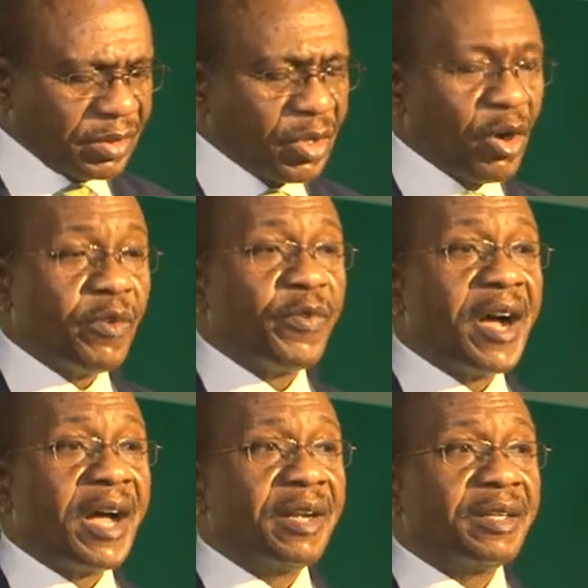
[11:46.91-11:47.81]
of
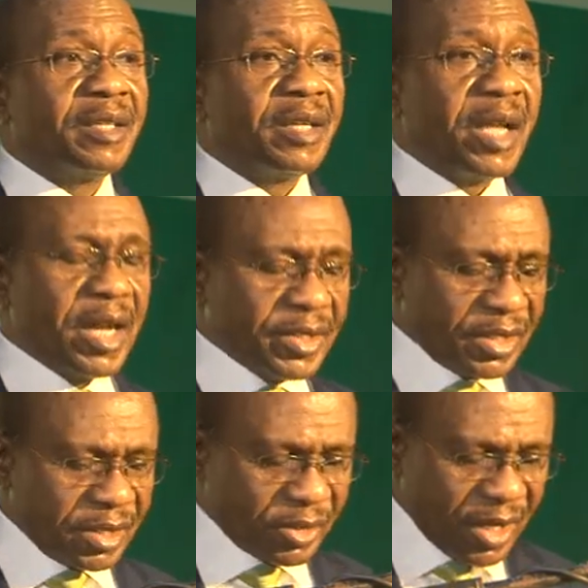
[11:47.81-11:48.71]
our
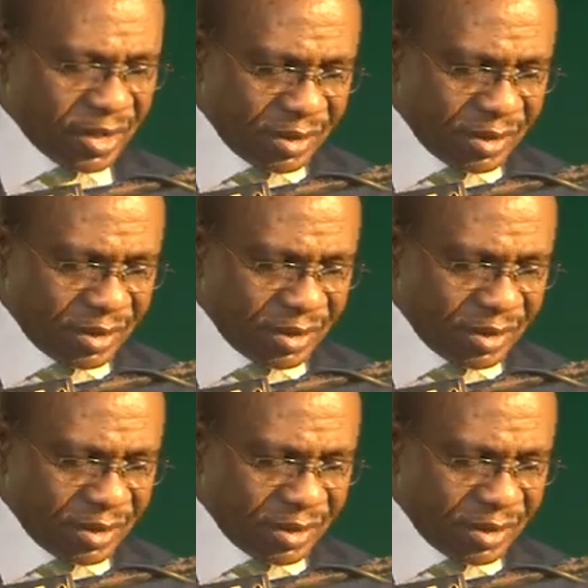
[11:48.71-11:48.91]
exchange rate.